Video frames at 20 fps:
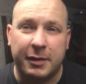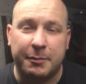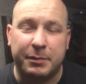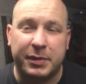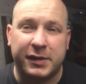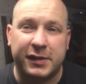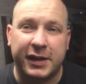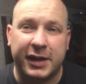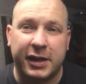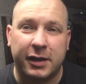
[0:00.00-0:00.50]
in
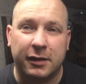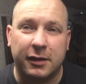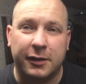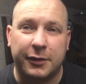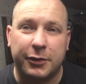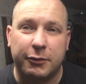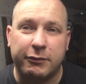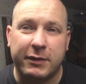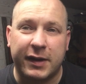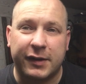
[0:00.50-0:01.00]

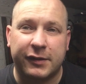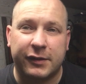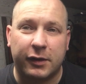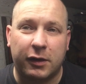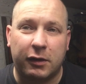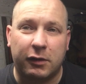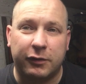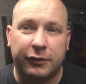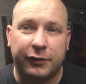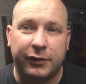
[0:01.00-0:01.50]
particular the rest
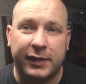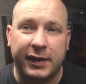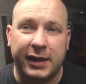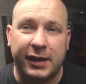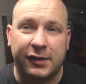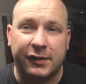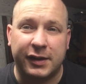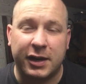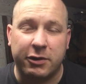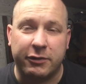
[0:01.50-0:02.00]
of
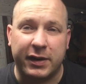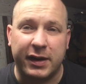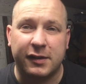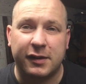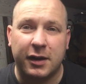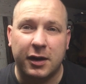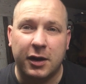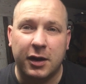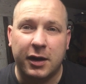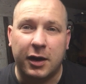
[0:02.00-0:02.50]
the
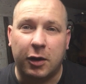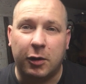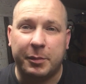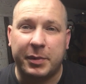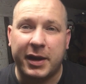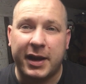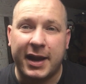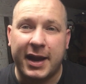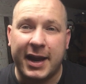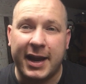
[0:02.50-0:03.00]
series
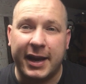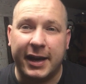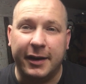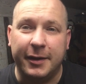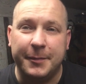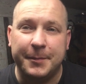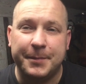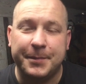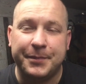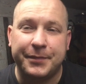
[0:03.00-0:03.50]
up
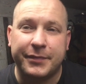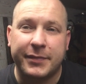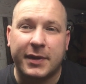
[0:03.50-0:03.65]
here.